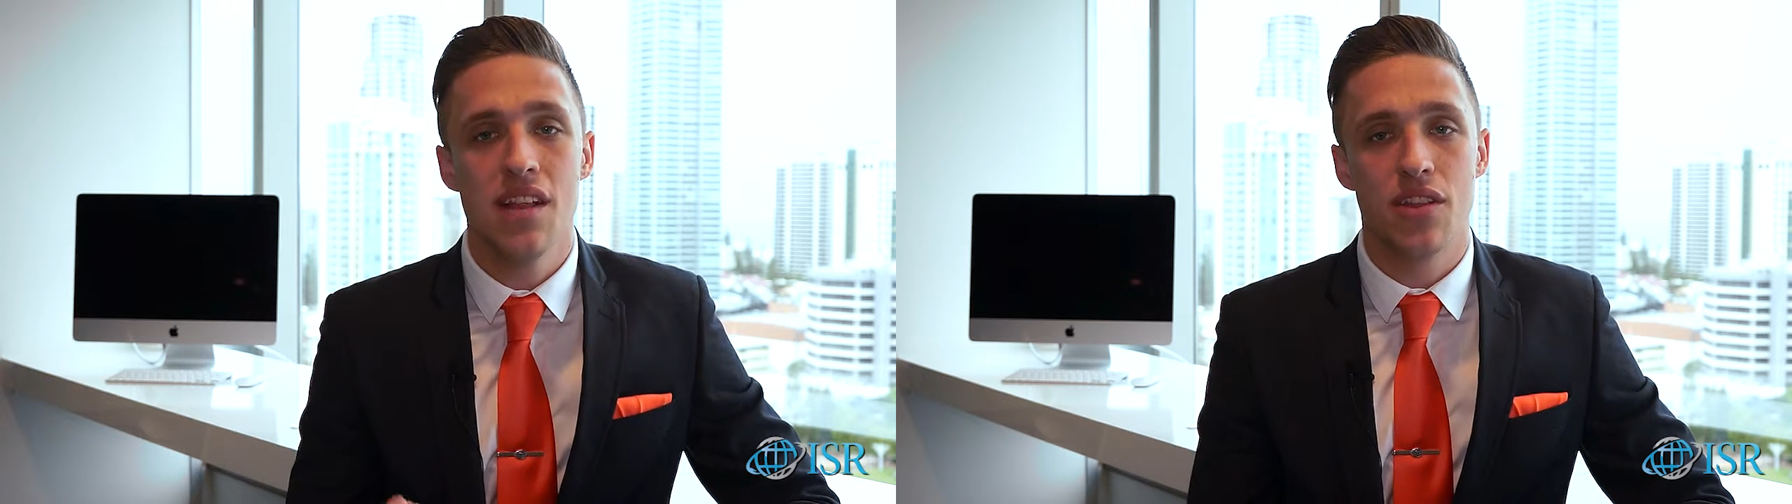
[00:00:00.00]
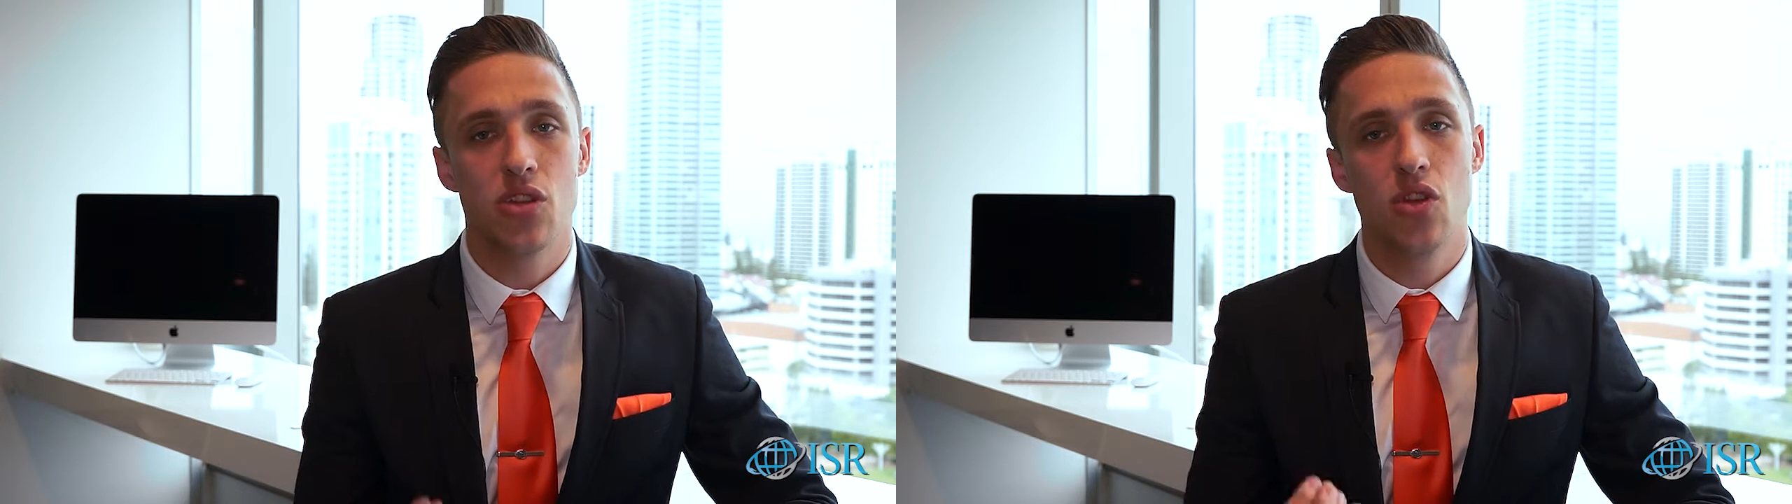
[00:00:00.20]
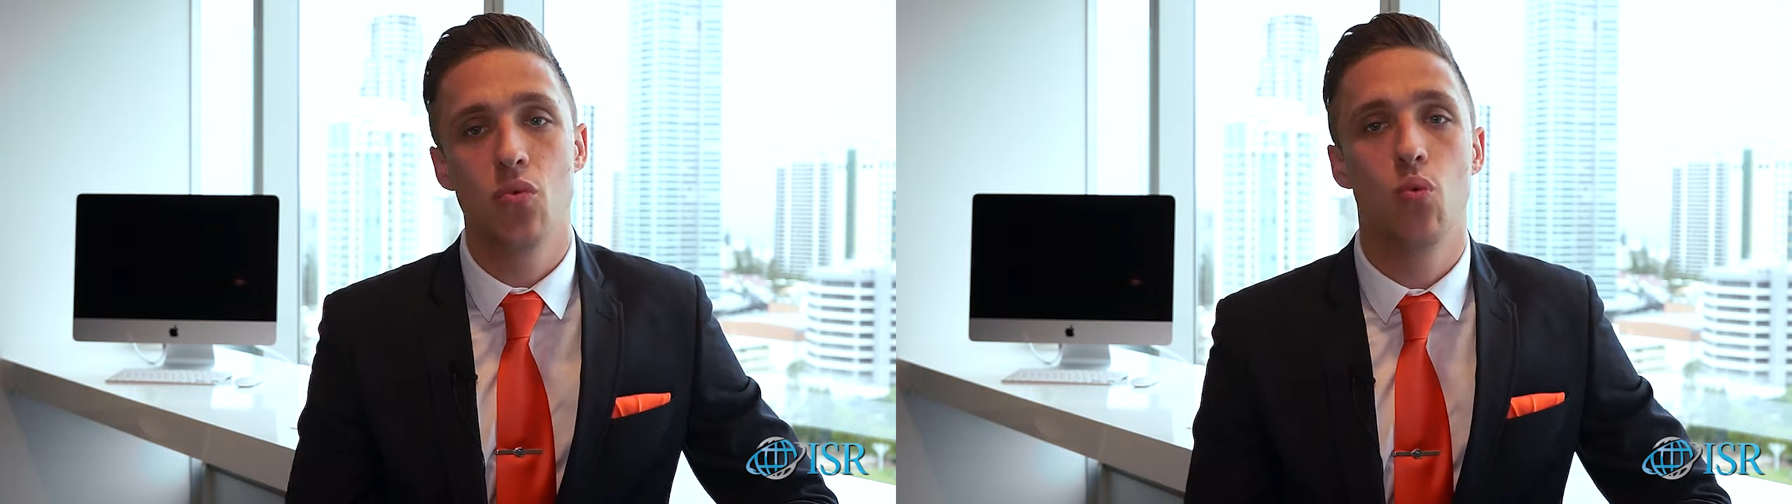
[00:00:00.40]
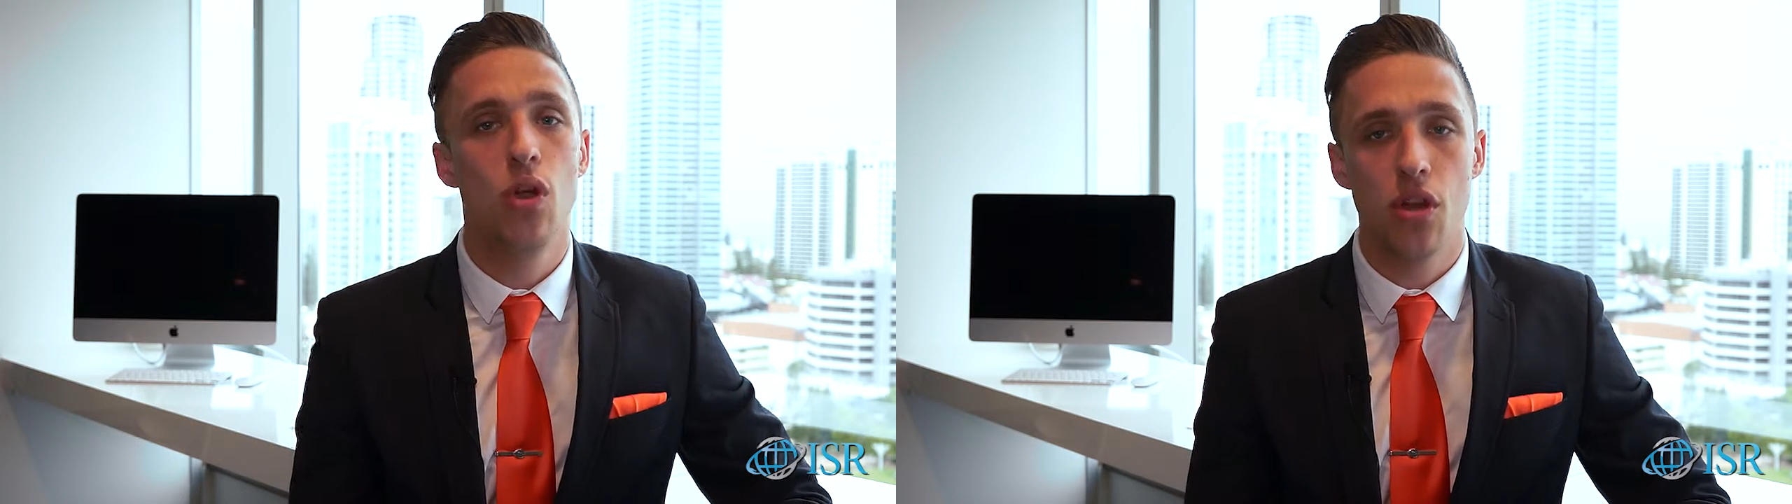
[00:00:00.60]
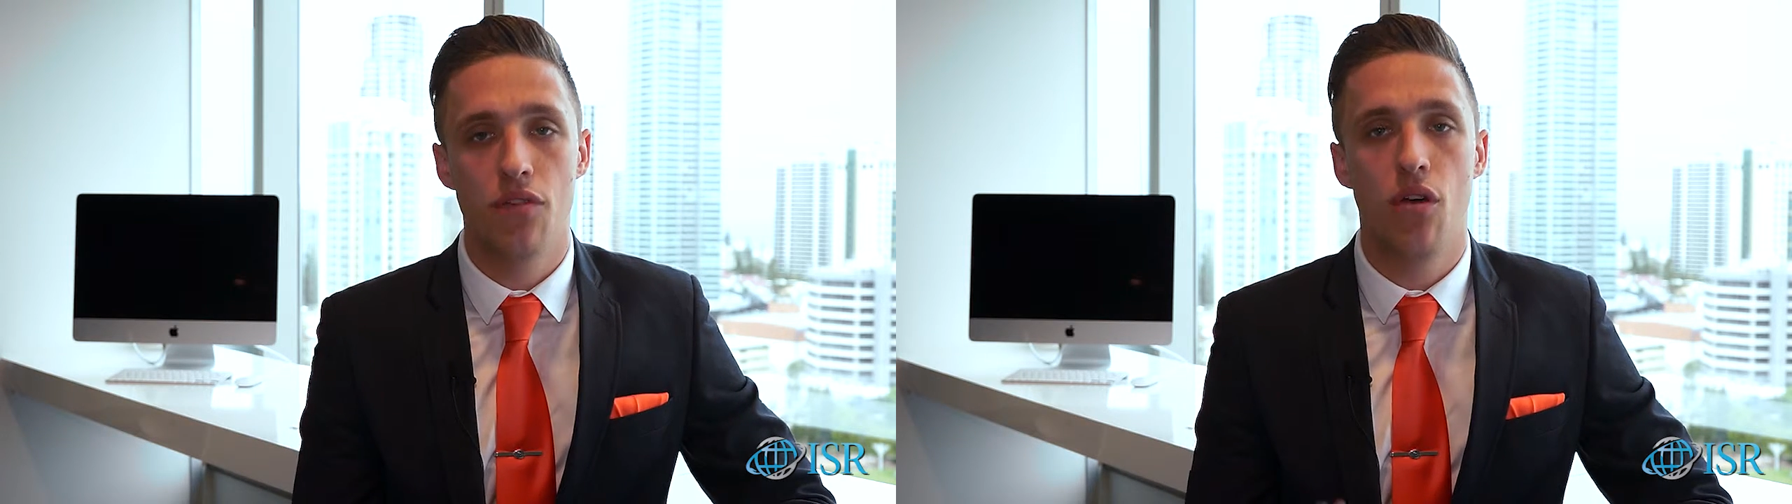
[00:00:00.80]
that you
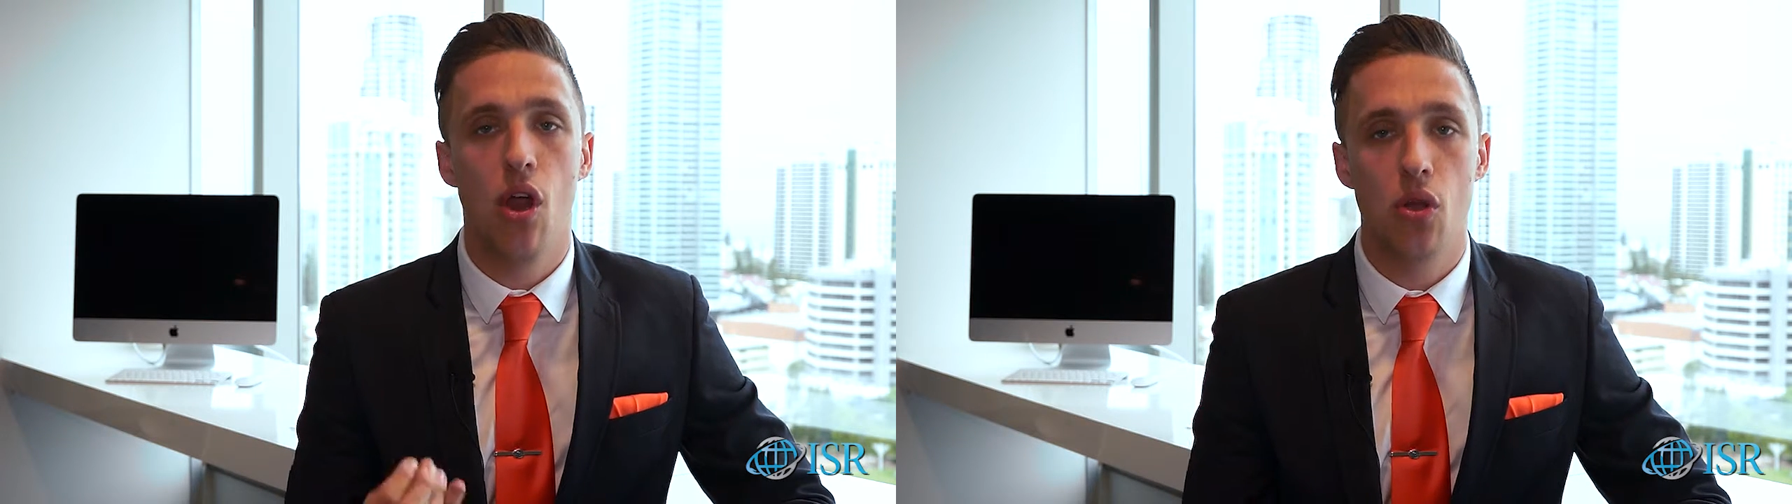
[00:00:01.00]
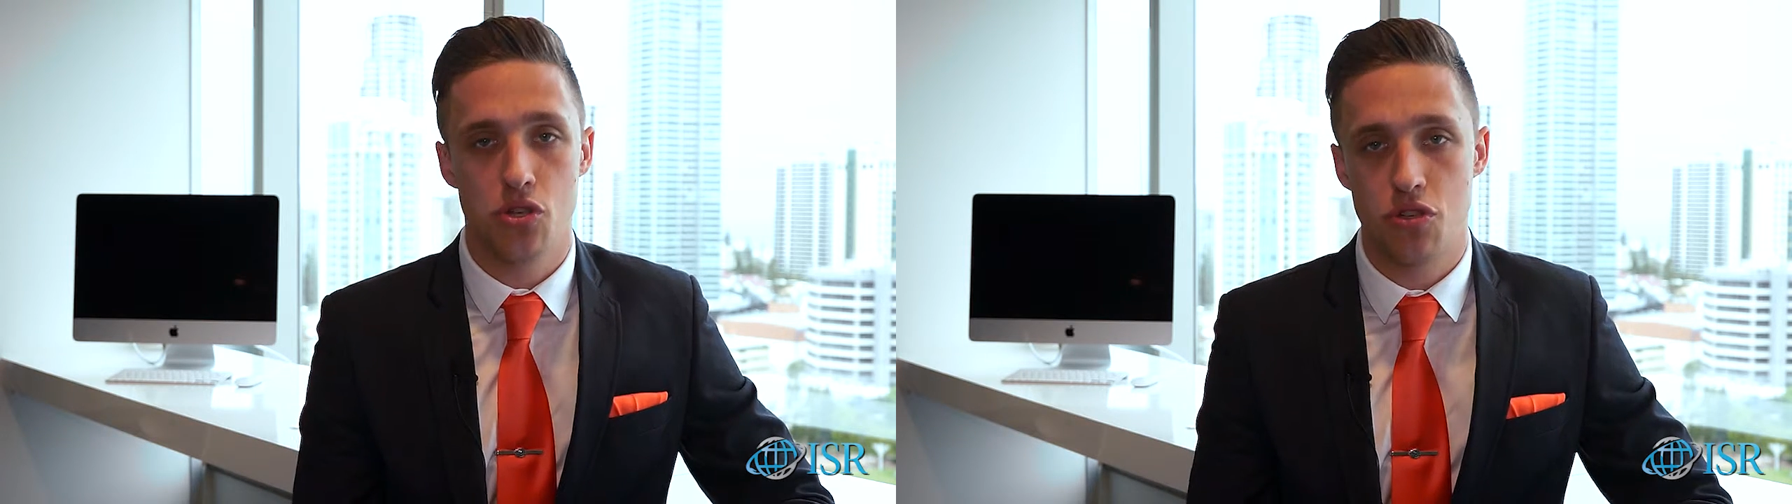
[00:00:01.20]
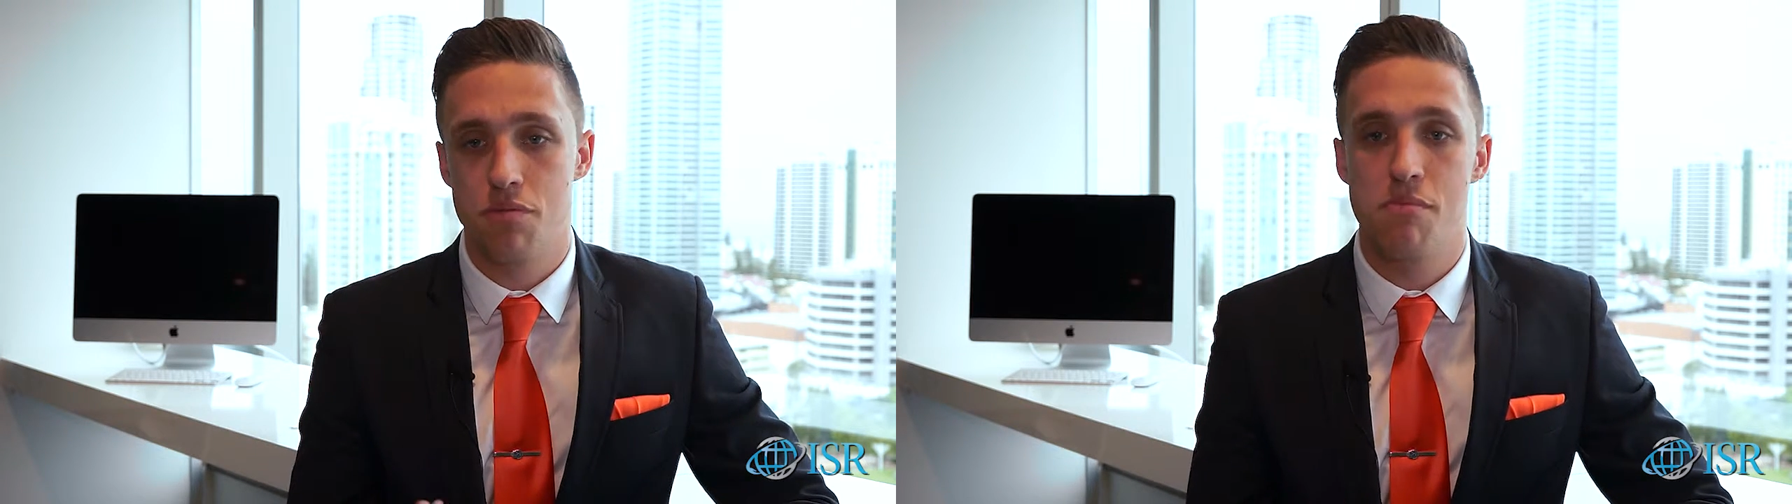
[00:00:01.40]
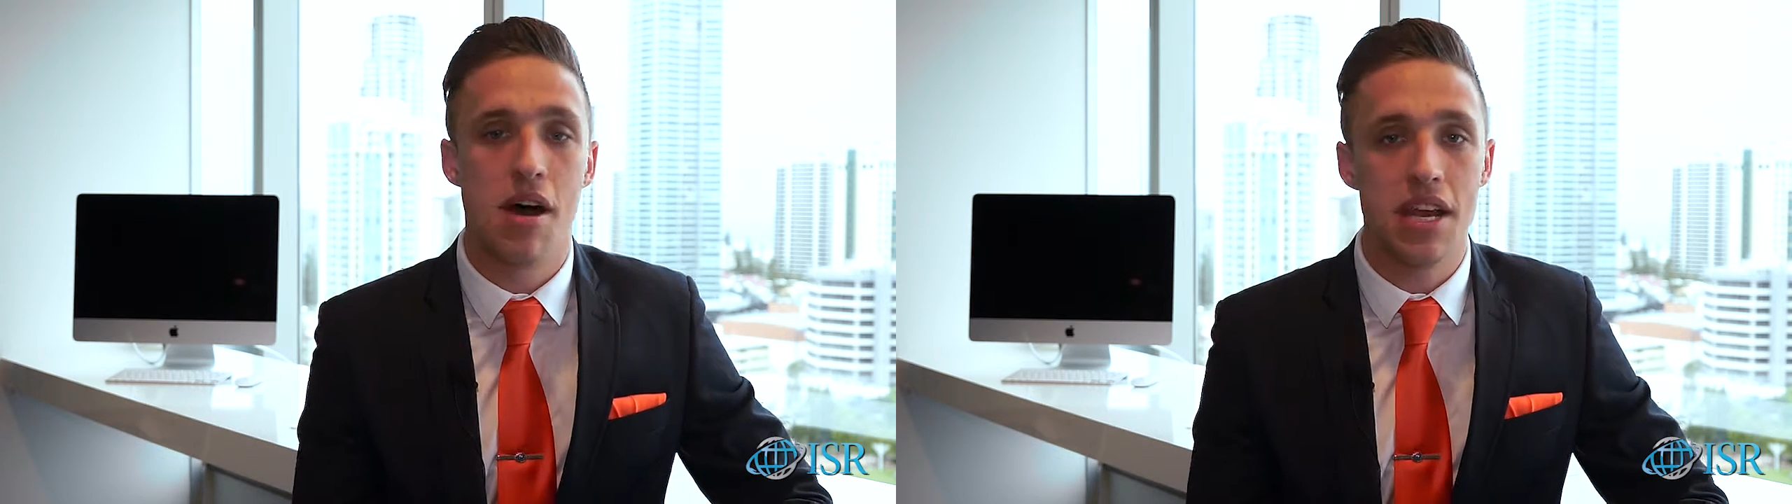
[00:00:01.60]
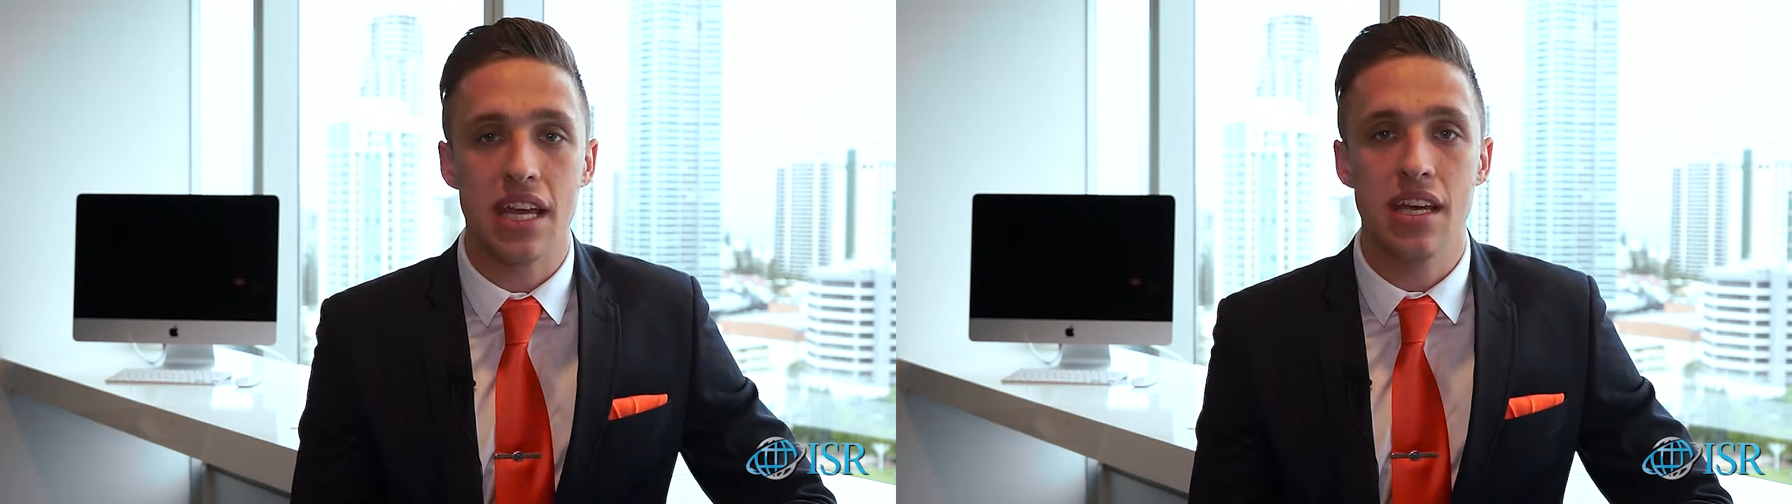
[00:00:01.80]
will have lost
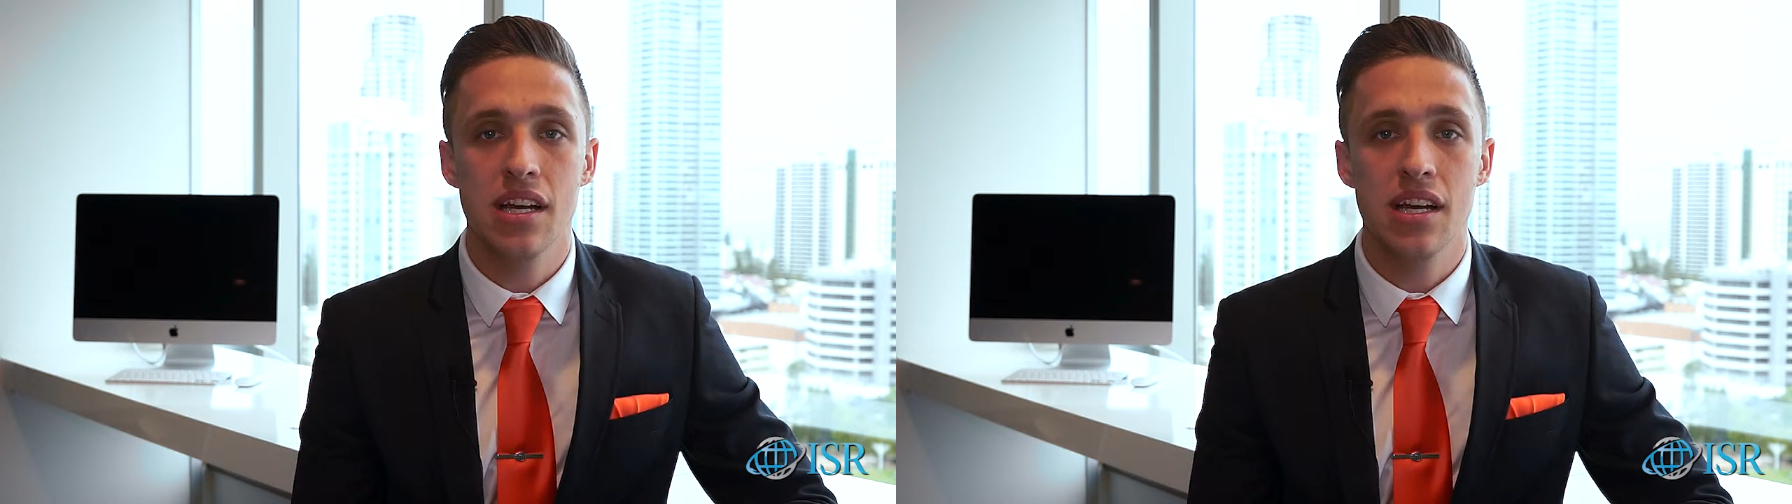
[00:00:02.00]
money.